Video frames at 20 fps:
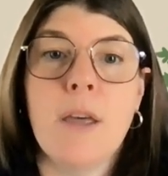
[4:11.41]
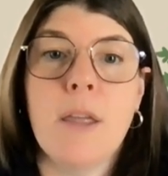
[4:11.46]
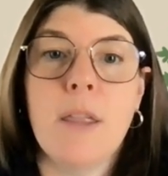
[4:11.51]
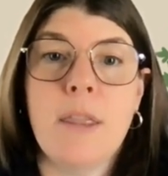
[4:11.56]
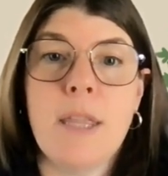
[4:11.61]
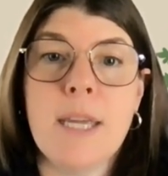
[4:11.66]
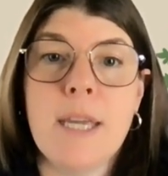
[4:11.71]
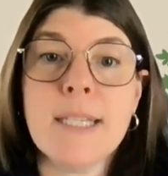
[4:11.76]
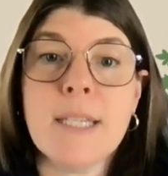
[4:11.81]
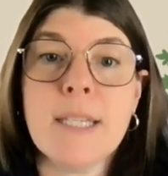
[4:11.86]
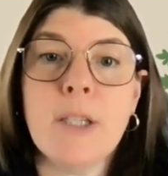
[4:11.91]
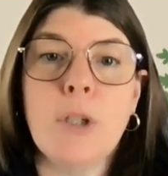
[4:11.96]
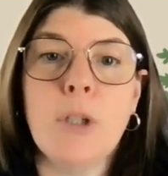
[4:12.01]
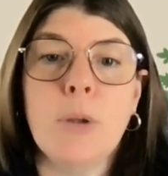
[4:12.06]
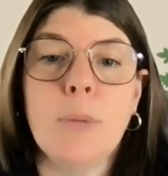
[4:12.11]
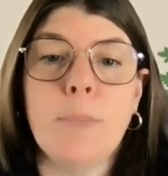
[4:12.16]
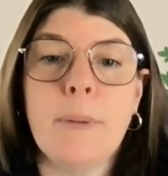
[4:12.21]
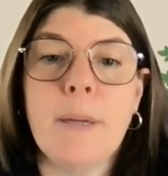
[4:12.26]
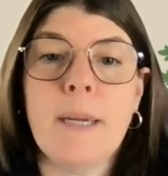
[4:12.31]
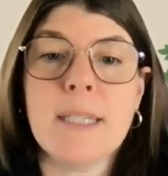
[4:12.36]
This
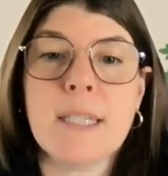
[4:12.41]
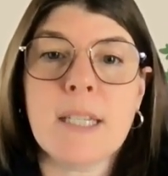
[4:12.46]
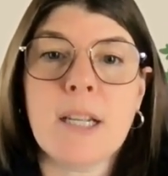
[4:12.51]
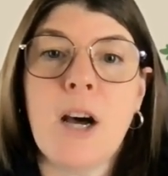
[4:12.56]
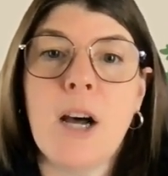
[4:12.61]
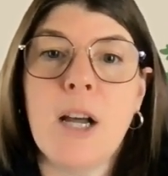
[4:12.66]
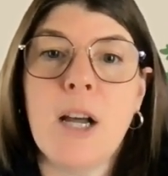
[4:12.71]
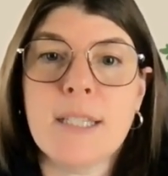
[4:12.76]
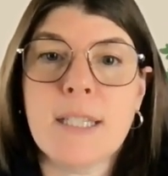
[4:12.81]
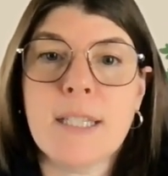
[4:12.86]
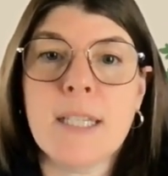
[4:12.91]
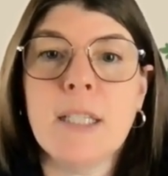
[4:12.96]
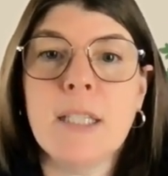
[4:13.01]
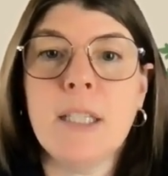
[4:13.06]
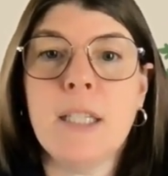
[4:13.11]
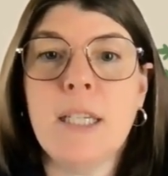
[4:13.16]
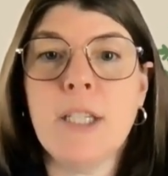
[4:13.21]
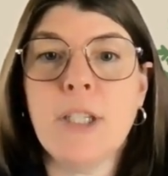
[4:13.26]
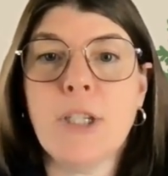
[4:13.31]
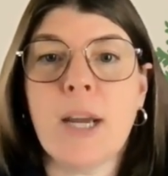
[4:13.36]
loop is
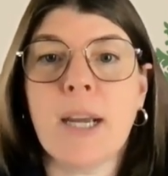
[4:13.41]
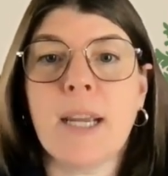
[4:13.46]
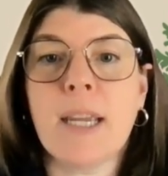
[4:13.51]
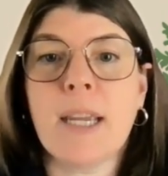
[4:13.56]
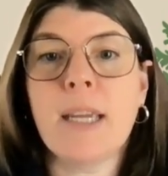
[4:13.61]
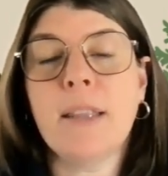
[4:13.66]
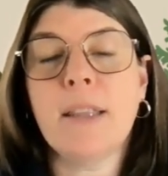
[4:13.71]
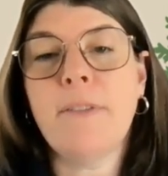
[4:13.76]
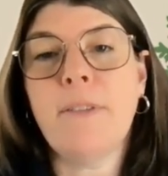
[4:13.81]
constantly checking